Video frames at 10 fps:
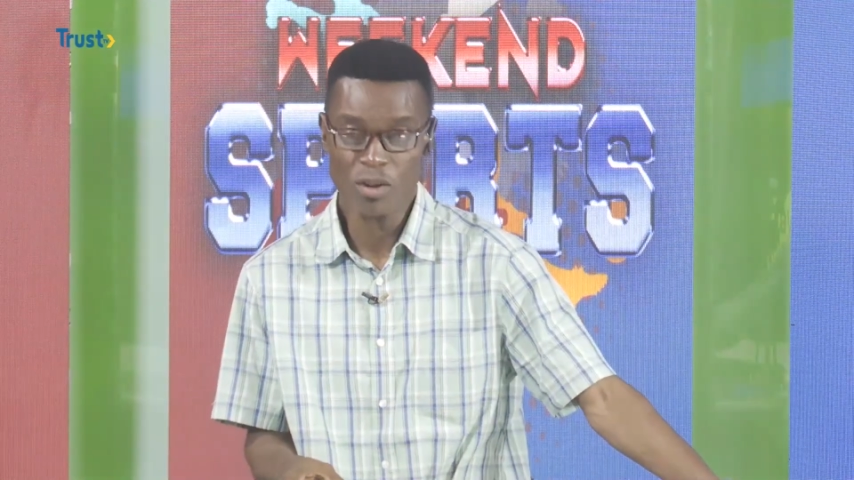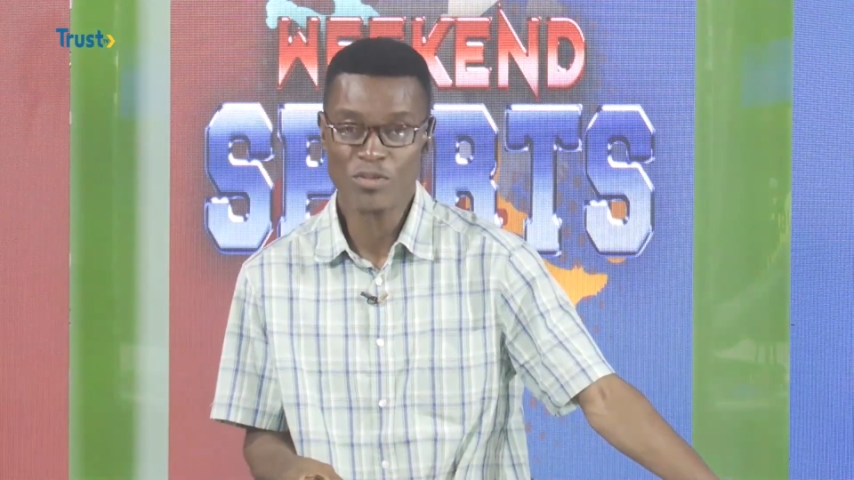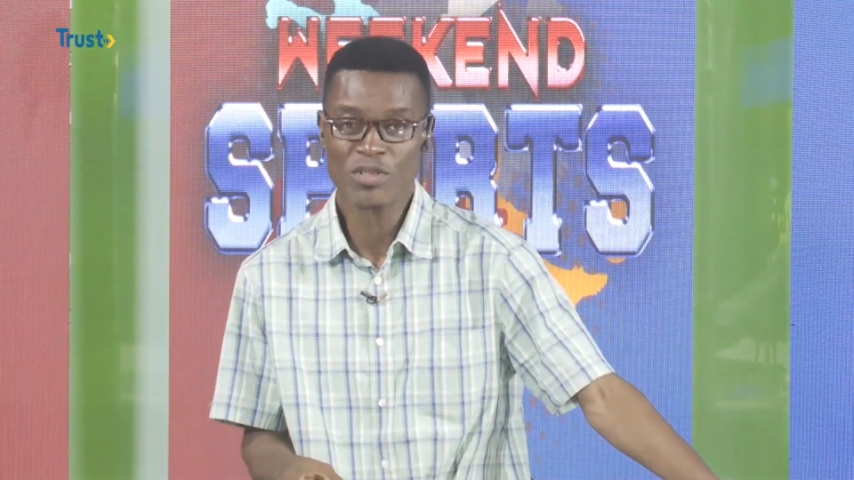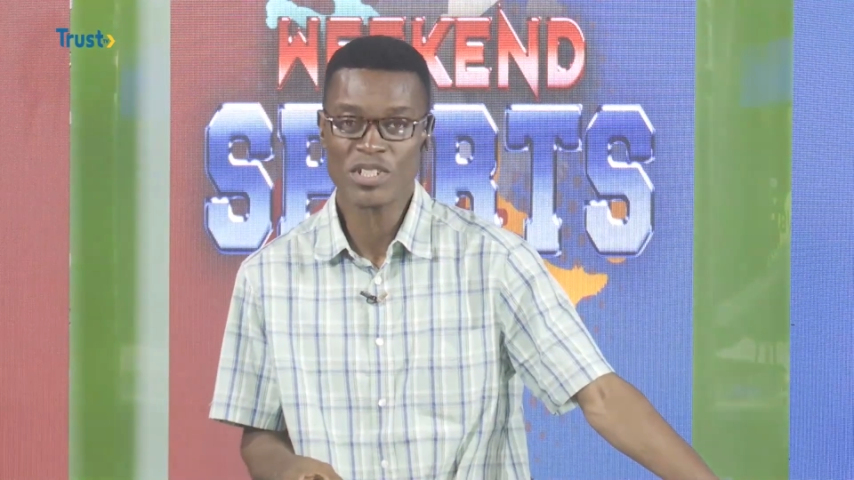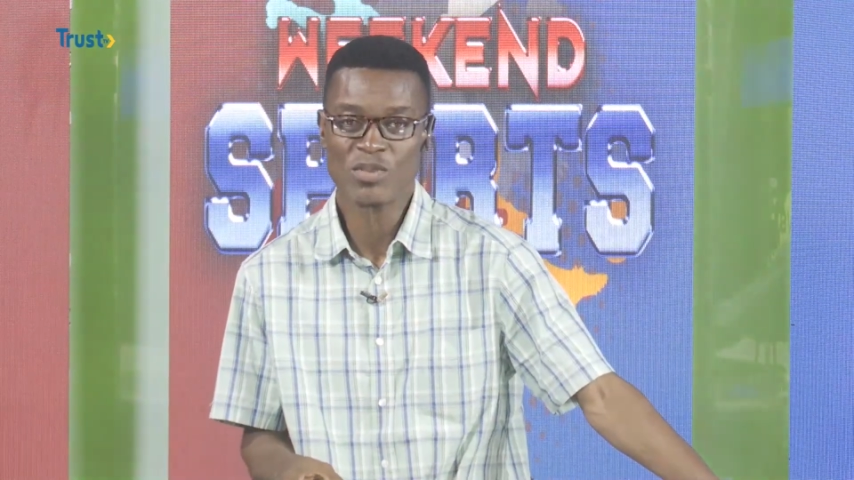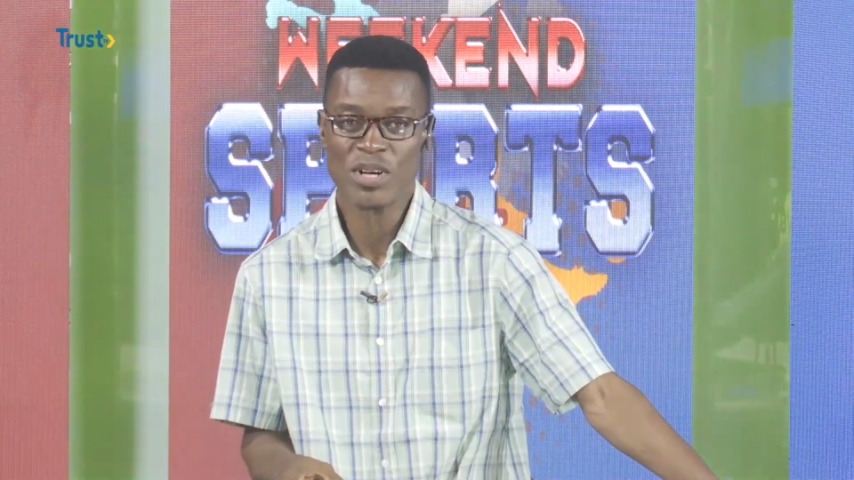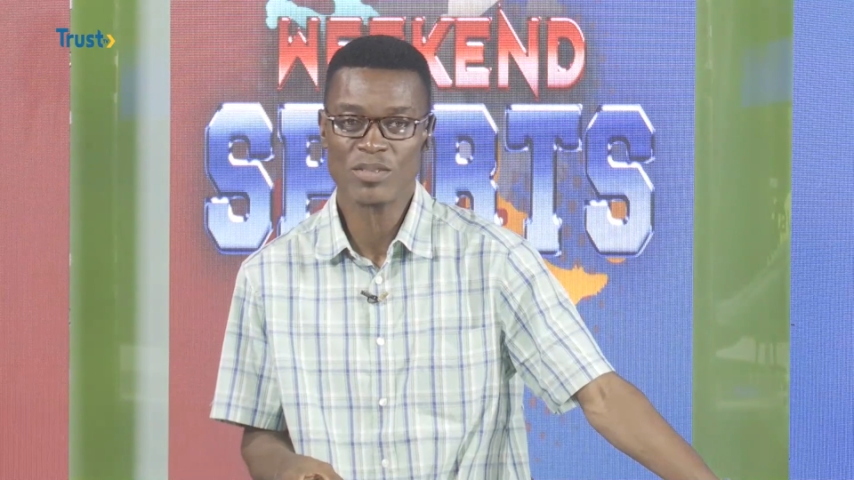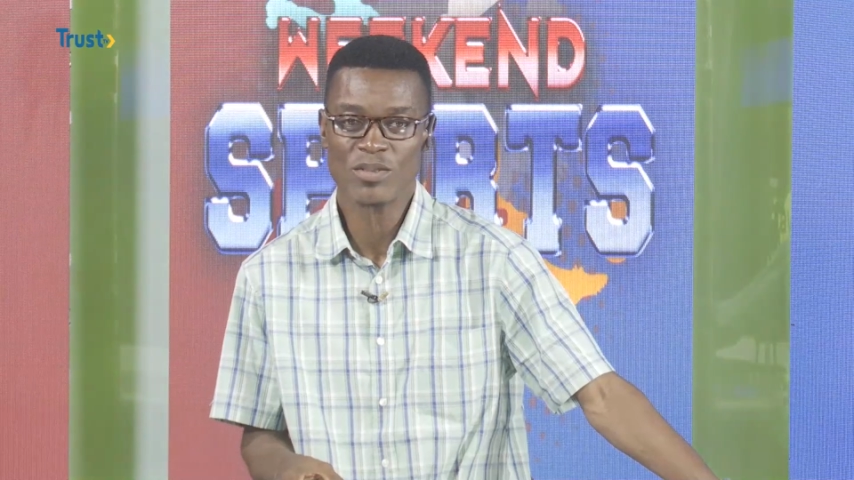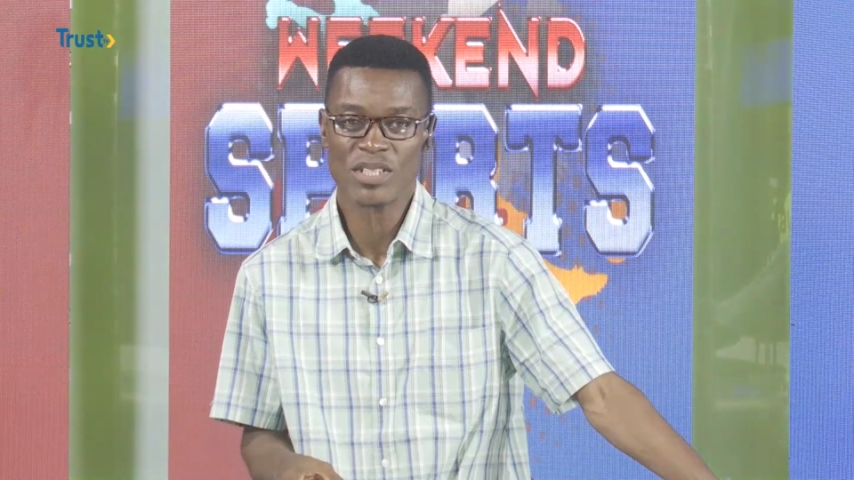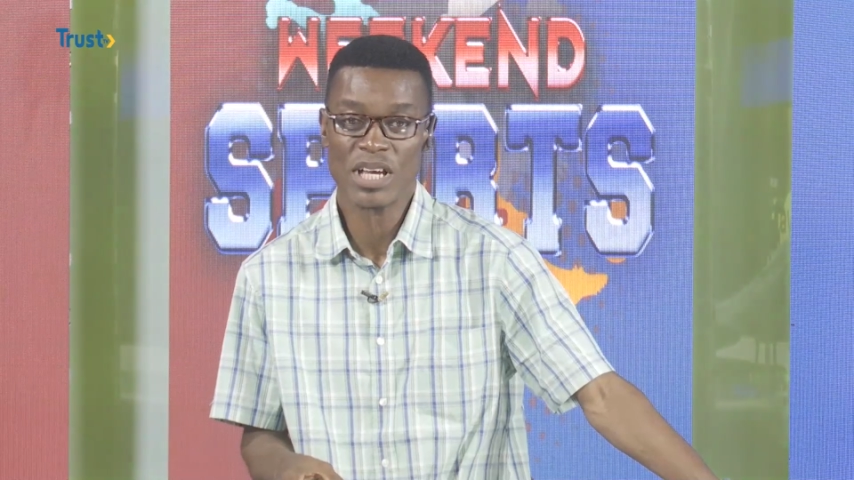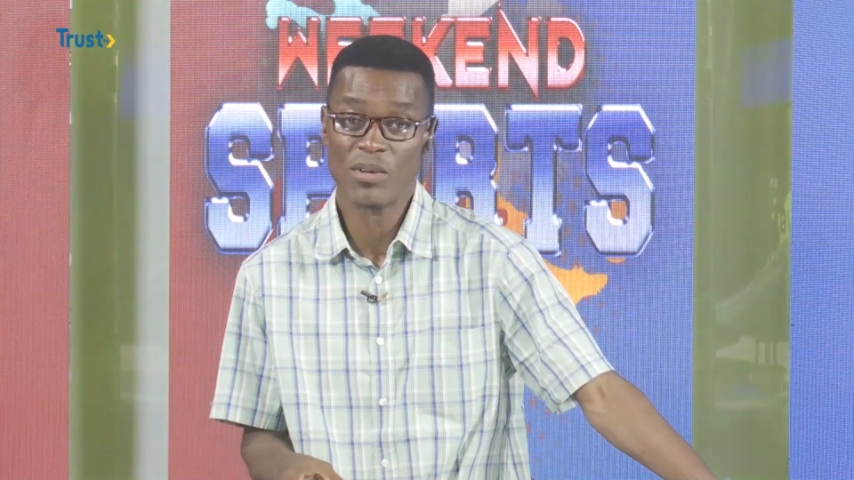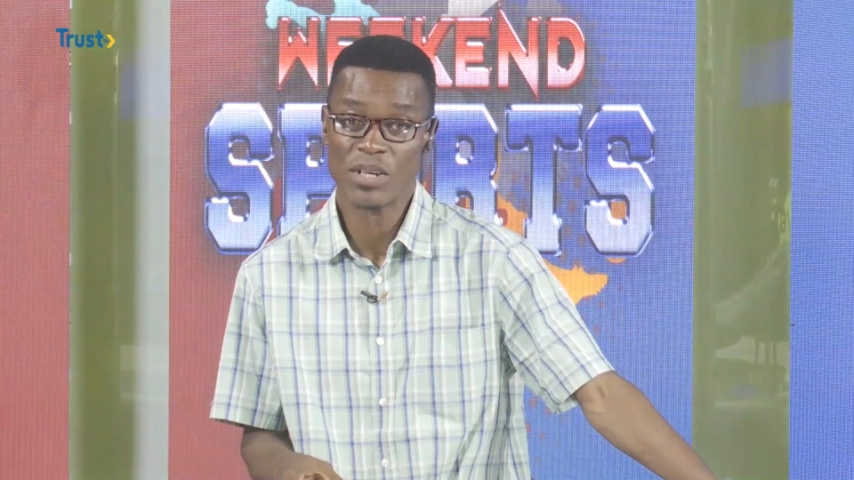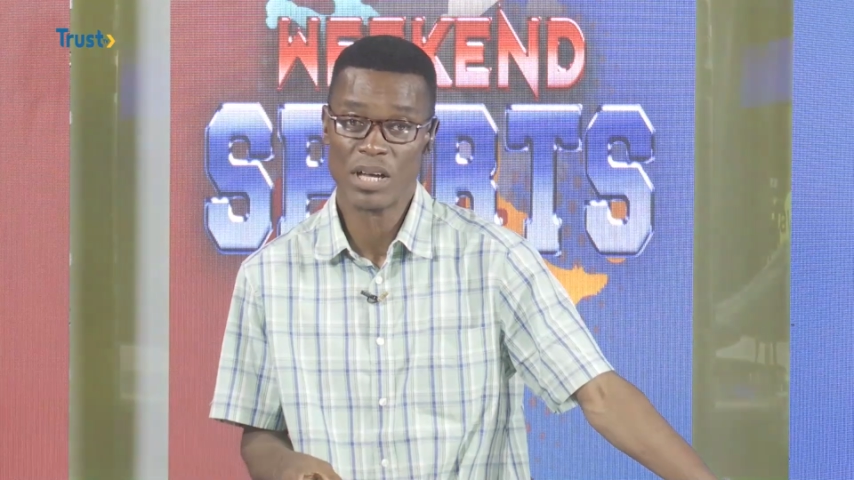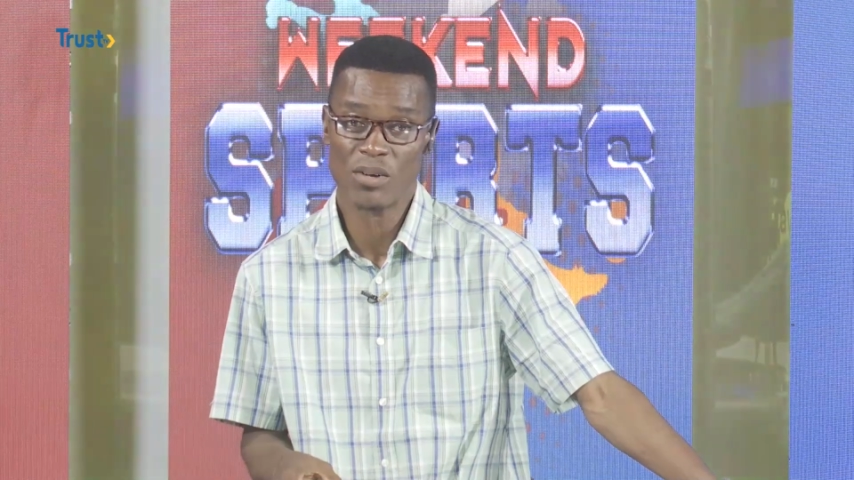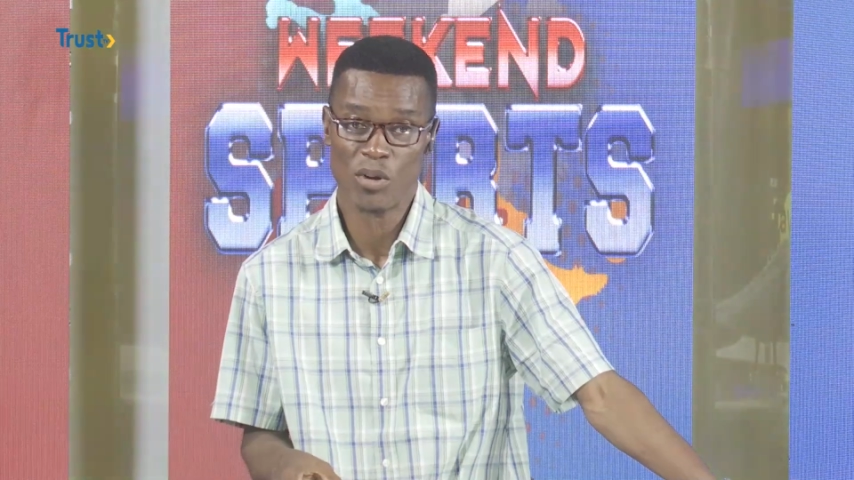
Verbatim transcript: countries trying to see how they can